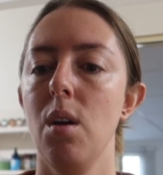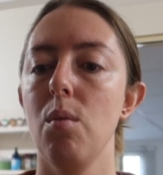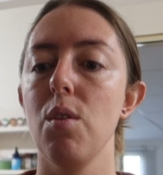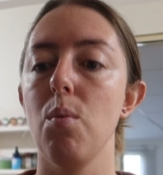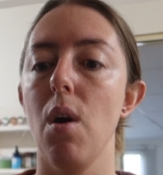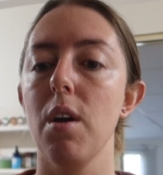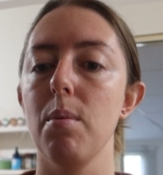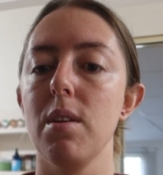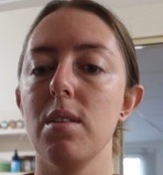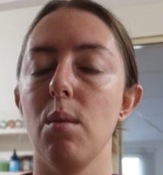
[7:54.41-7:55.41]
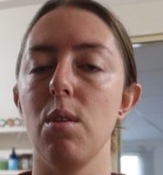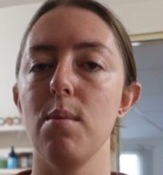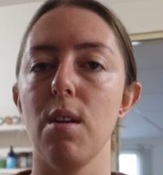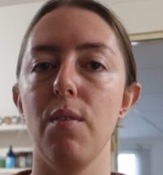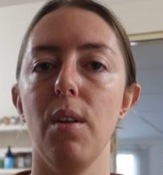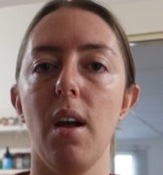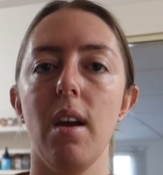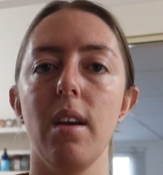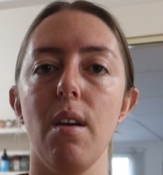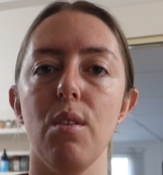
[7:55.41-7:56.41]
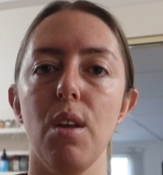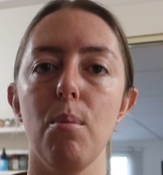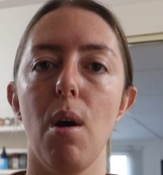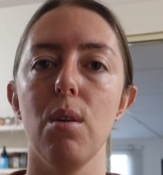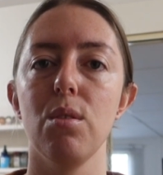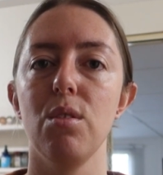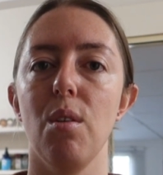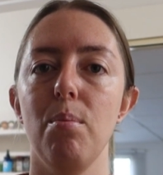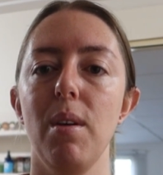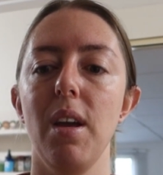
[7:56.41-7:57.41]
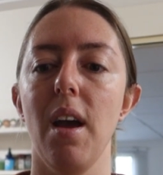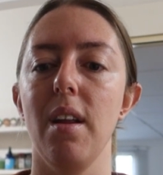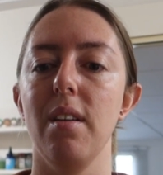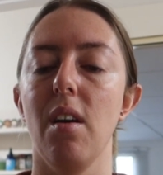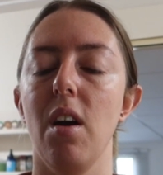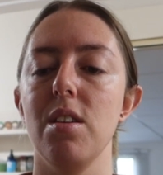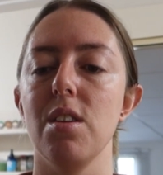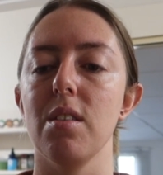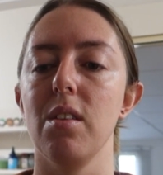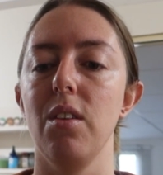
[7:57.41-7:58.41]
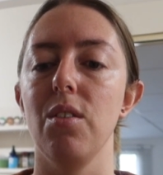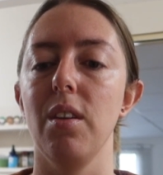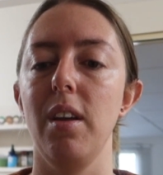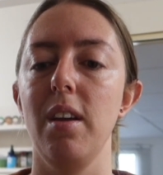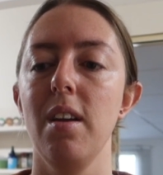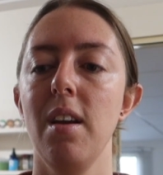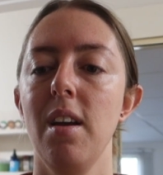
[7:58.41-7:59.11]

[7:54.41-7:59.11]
with work, because sometimes I feel like everything piles on top of me and I just literally